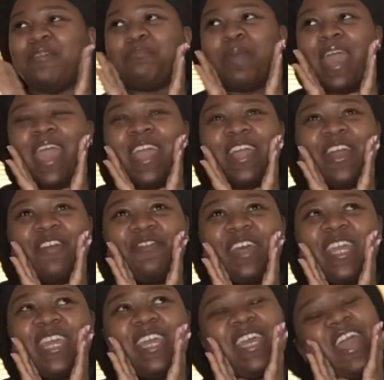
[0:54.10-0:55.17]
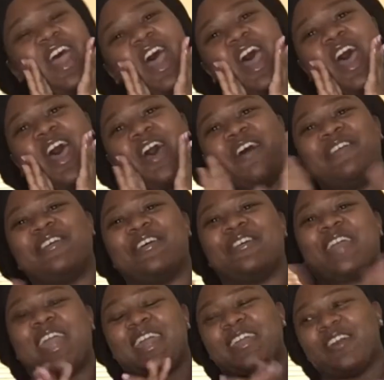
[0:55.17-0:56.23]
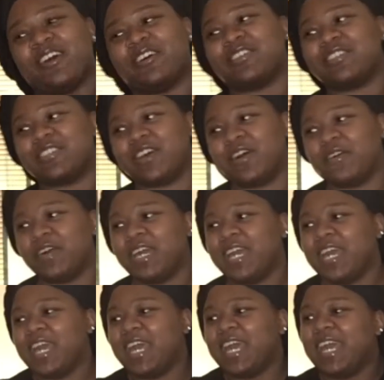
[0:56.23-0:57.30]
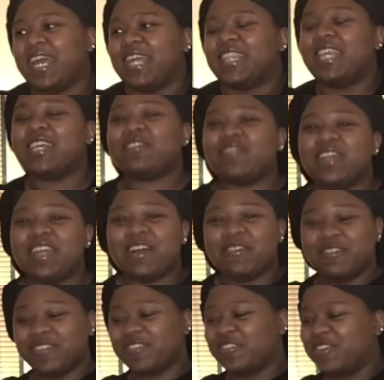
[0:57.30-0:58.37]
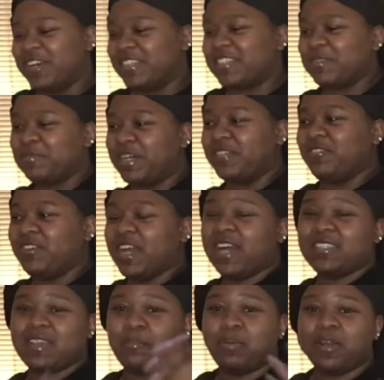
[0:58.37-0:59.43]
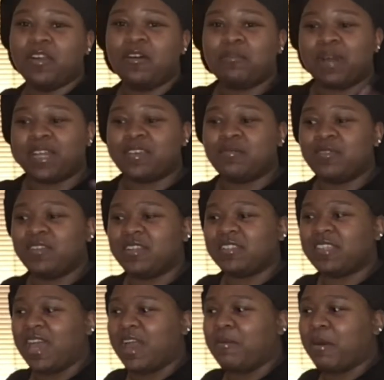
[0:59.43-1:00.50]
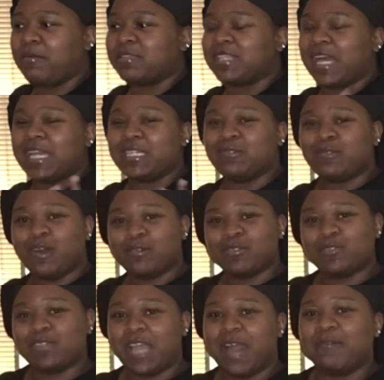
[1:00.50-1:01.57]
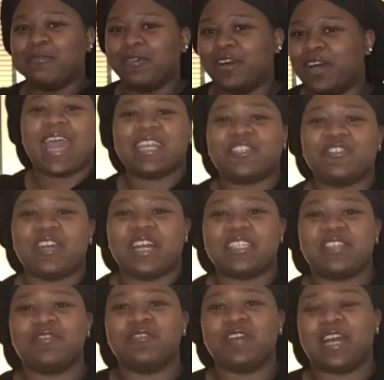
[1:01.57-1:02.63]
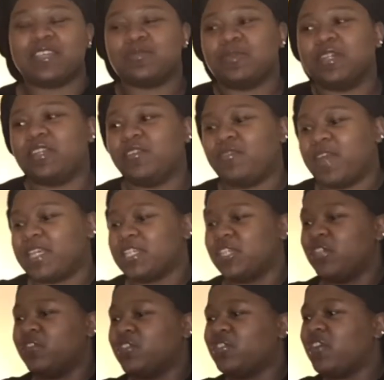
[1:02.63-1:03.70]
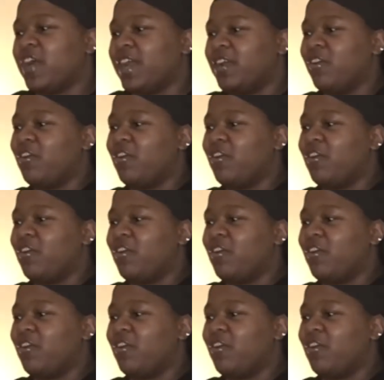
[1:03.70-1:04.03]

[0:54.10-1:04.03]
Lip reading: banger video. Okay y'all, so this video was requested by you guys. I put it on my community tab. I was like, you know, do y'all want, I asked you guys if you guys wanted a Fashion Nova trying